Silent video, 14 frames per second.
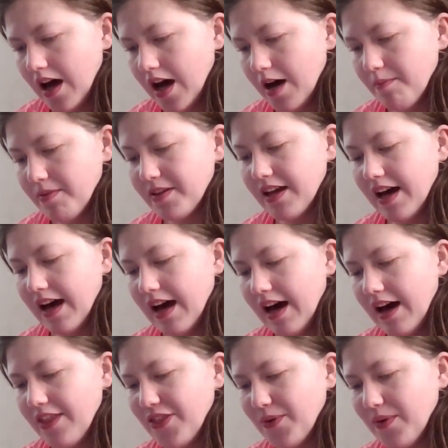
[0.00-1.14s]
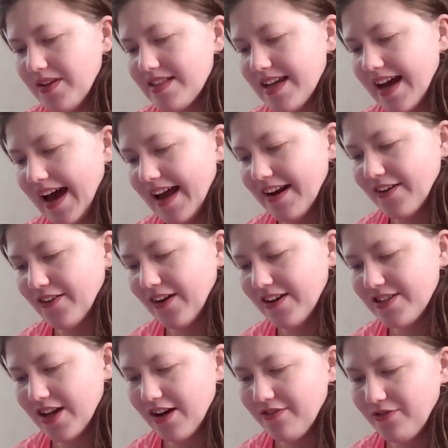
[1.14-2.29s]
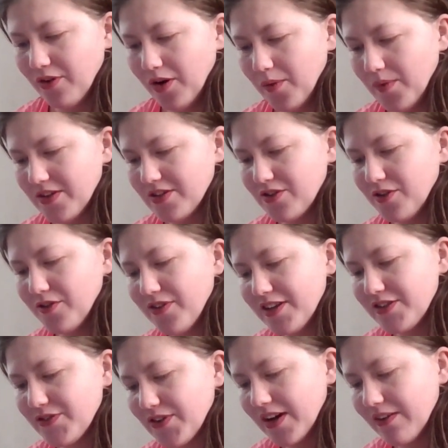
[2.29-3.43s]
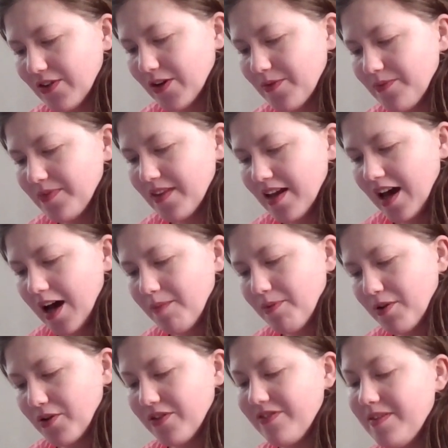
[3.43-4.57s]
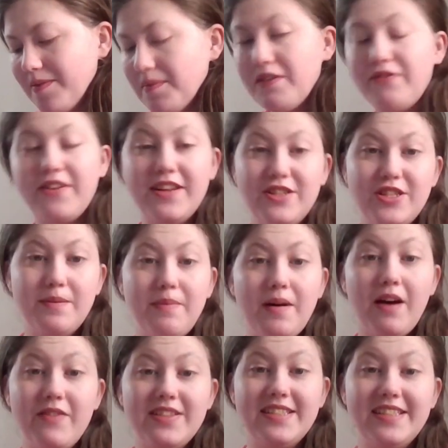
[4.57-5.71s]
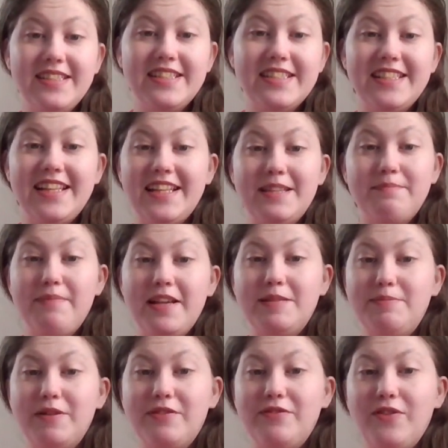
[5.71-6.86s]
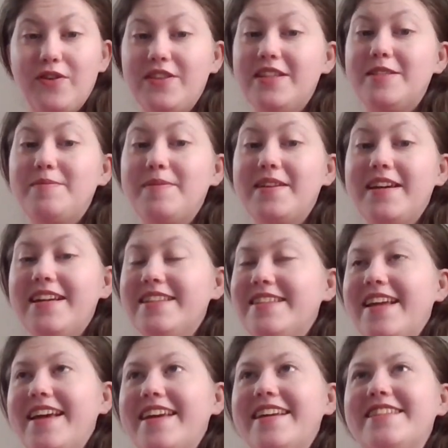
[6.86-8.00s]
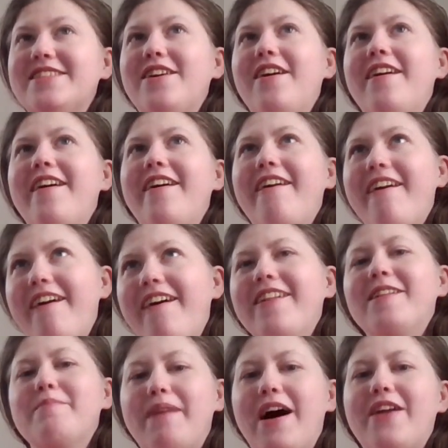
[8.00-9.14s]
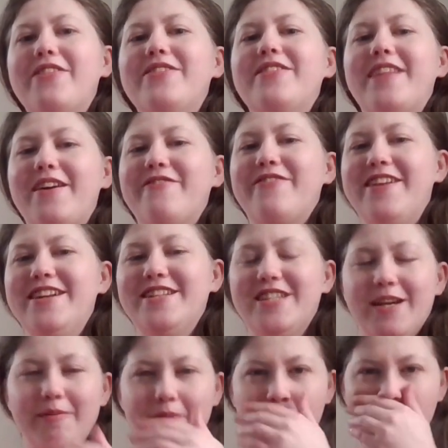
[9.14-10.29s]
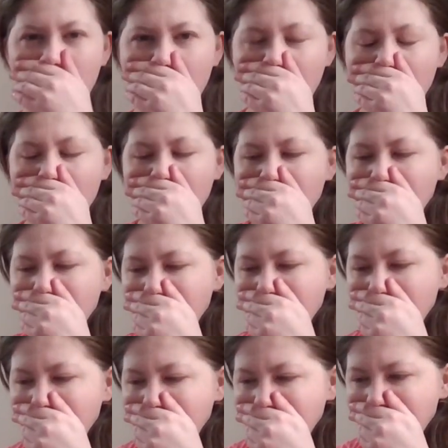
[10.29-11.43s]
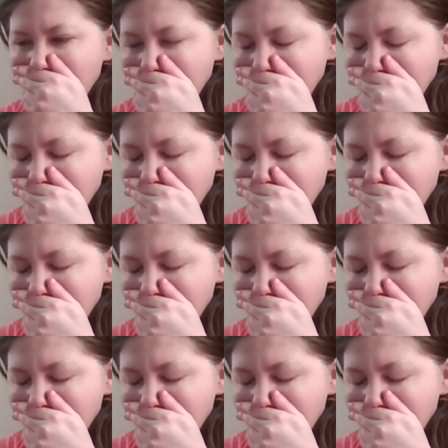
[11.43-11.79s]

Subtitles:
but the ones I had to cross off for was Girlfriends Forever, a book with female friendship. Obviously, this is like the best book for this because like it's all about their friendship, the